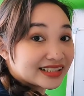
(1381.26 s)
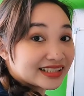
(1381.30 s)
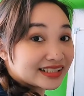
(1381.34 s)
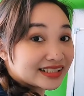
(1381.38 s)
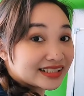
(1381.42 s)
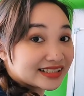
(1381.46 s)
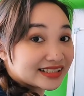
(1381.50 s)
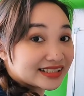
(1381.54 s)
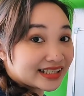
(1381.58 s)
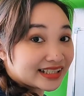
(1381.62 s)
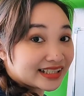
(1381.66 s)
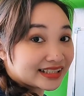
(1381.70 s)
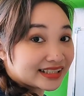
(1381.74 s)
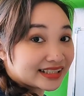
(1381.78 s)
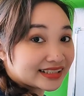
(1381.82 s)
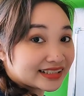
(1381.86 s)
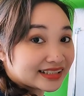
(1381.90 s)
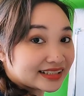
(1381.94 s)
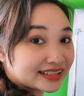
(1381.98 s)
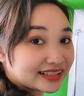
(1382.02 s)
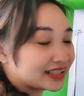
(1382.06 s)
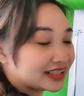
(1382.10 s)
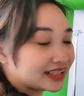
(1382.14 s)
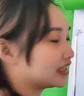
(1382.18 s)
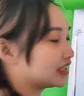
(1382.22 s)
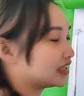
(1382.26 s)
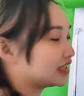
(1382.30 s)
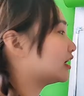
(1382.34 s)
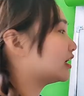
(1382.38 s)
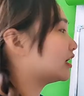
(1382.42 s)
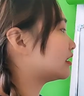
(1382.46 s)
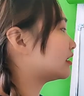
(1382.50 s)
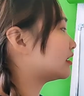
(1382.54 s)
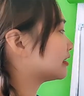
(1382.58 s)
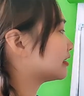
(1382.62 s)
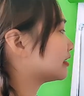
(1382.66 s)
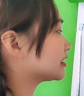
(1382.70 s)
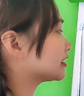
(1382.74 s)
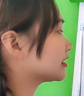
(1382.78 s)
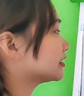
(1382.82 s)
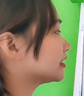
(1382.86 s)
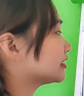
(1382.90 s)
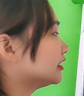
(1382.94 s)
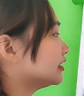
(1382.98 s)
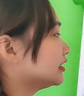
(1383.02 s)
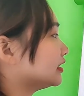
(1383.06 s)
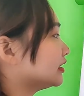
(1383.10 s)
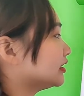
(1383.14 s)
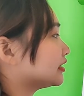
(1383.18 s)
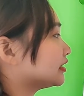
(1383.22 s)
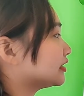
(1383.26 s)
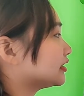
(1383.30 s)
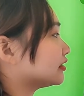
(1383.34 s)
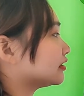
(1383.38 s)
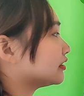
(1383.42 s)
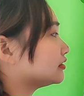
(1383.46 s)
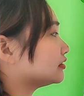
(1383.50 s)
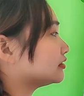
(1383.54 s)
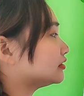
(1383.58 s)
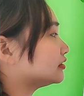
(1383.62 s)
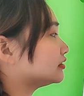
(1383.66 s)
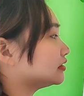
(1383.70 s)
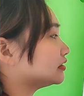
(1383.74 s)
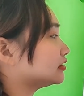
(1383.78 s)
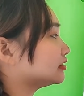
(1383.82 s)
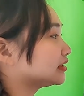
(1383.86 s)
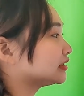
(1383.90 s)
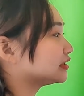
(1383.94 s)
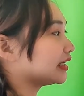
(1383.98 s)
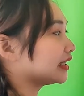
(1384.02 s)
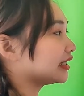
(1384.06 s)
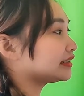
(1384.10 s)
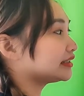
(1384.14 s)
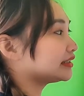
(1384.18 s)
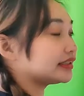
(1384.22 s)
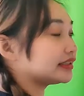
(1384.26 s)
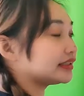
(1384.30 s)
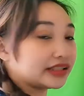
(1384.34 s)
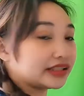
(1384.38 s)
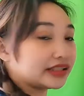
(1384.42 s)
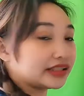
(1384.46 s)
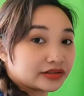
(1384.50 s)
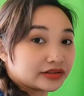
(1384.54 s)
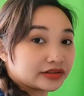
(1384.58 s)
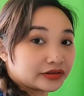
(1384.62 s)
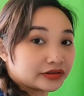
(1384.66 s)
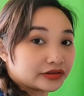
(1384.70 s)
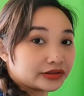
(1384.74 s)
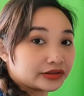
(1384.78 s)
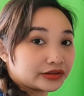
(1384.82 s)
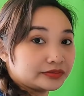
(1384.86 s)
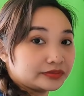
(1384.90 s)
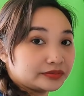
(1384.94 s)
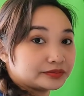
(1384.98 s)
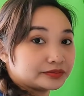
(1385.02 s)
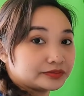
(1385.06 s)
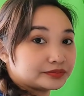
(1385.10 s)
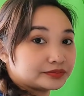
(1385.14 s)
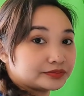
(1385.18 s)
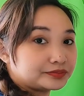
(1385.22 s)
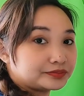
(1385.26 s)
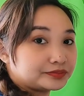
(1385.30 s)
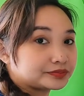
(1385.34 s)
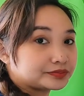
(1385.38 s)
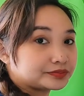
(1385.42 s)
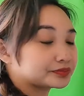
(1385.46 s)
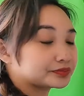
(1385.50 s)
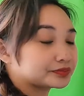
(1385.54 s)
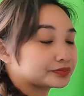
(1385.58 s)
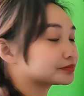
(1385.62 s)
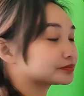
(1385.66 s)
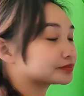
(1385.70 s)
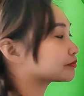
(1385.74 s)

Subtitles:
opposite vertex, so we have 1, angle 1,